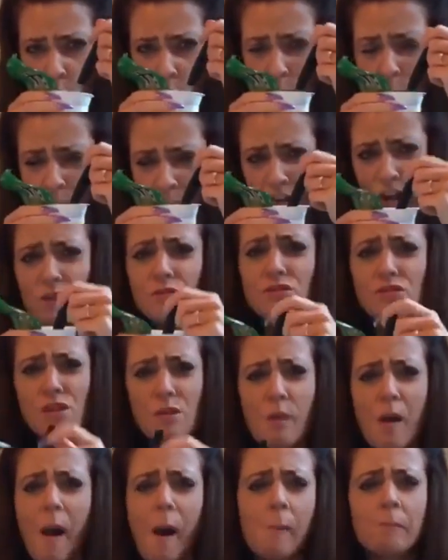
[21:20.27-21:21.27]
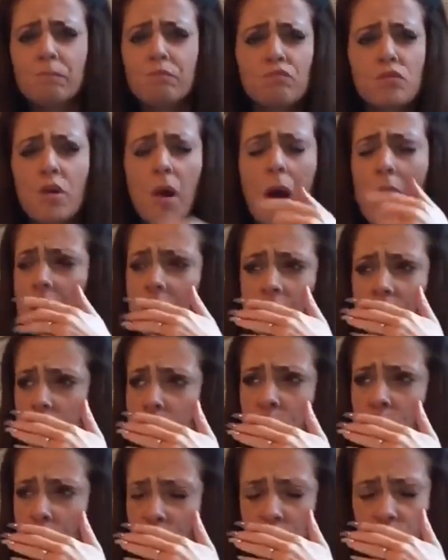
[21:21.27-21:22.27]
No, you are. You can't answer my
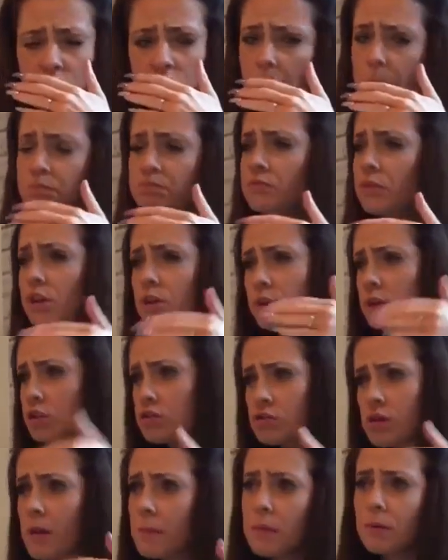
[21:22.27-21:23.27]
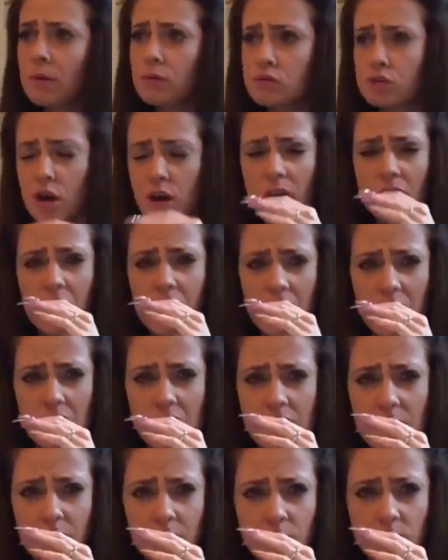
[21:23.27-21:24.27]
question. You interrupt me when I'm trying to eat.
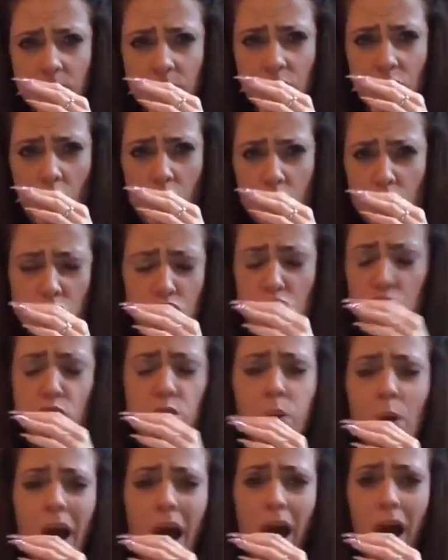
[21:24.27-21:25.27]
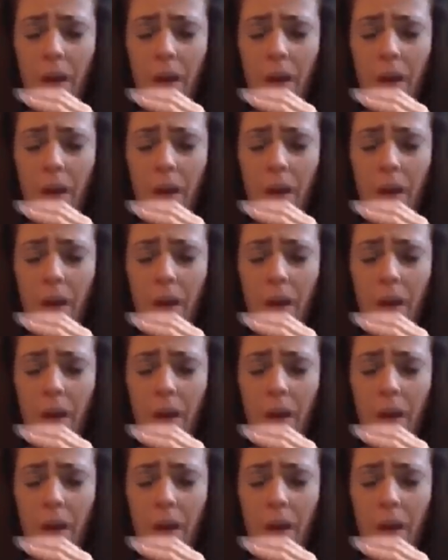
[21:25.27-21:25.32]
You should twat.